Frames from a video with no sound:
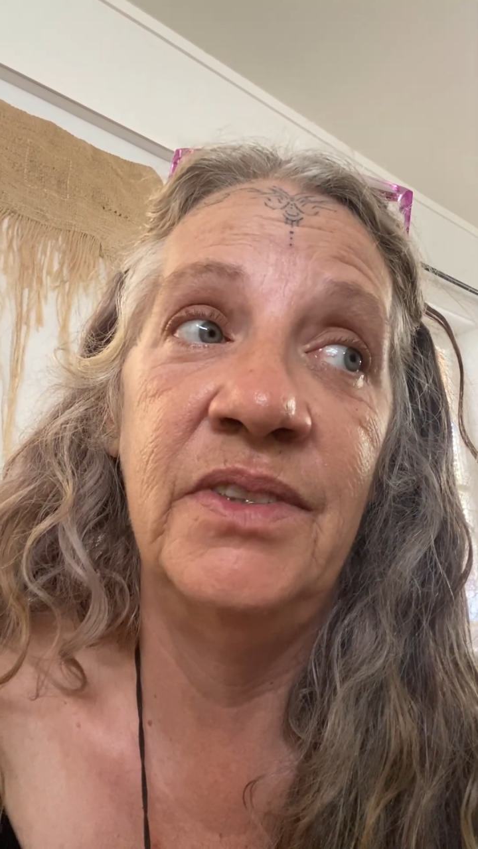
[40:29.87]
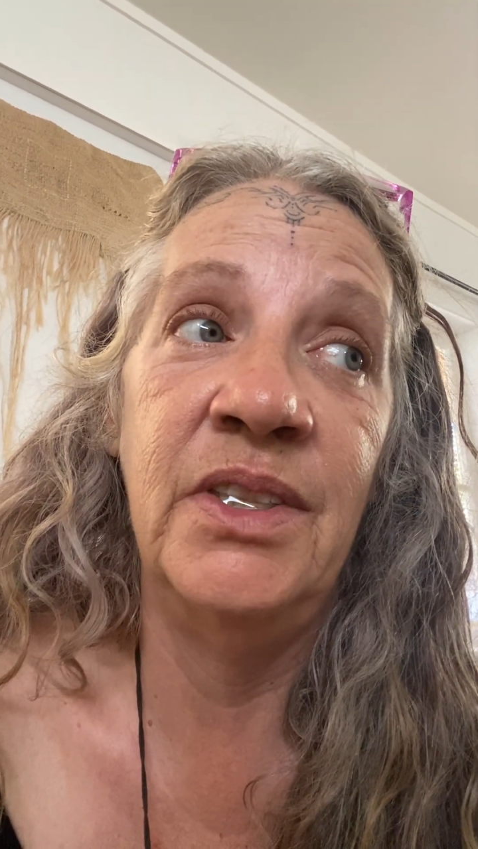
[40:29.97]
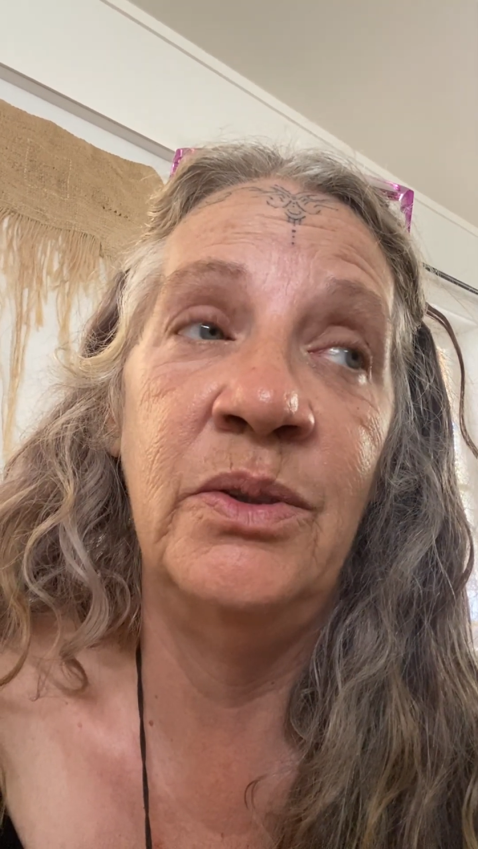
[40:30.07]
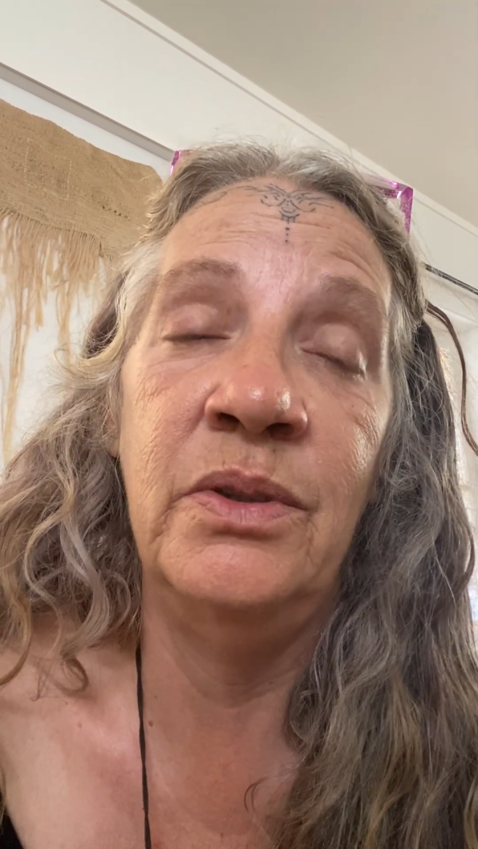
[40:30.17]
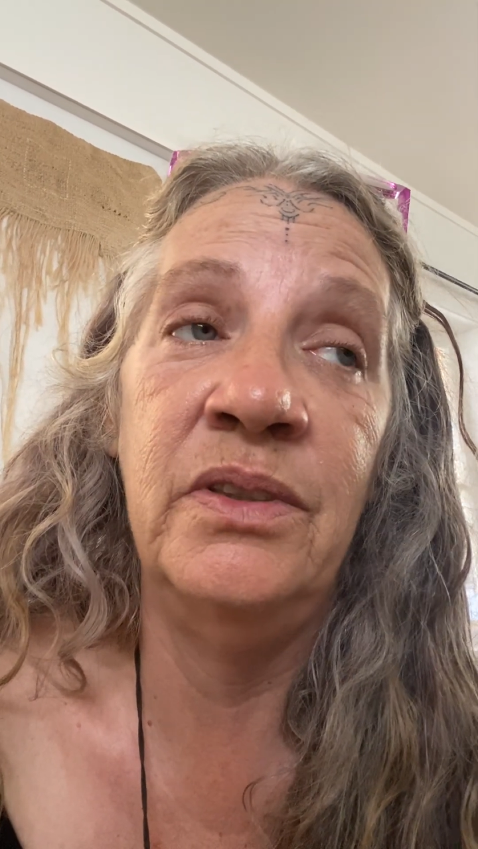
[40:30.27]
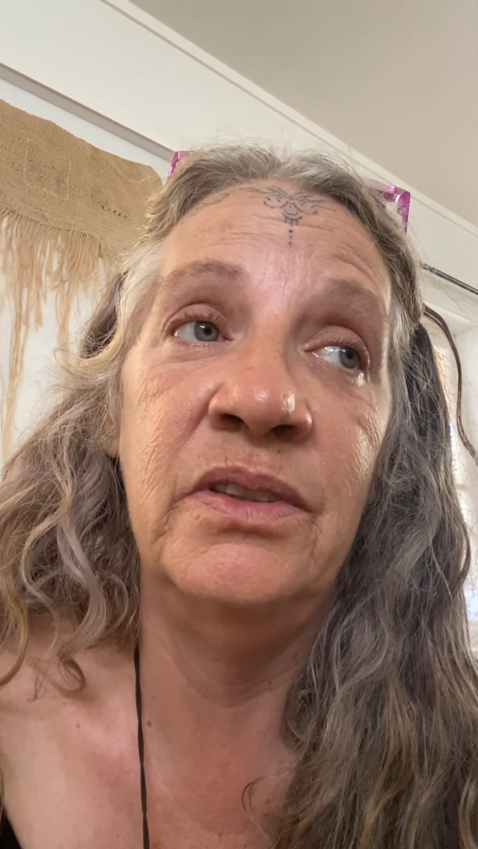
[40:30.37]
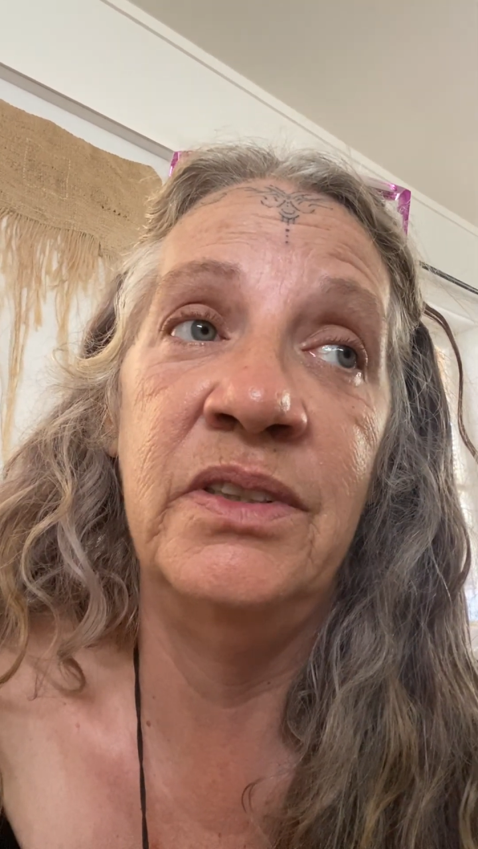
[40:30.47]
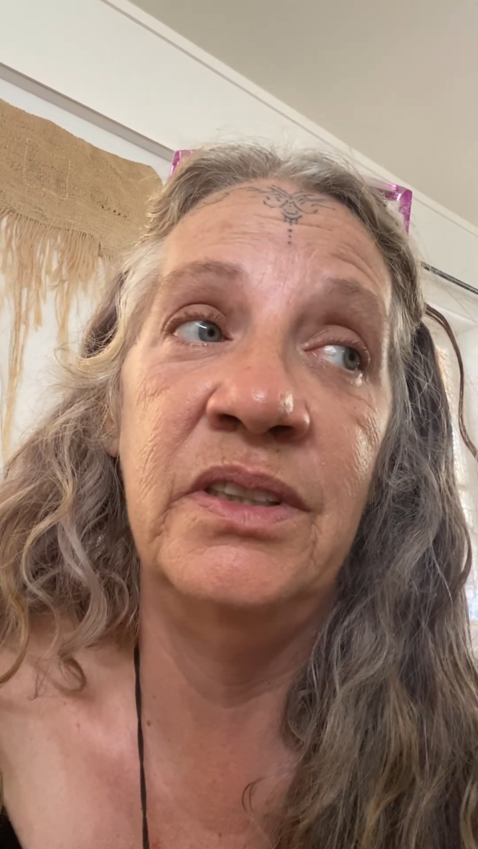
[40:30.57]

in order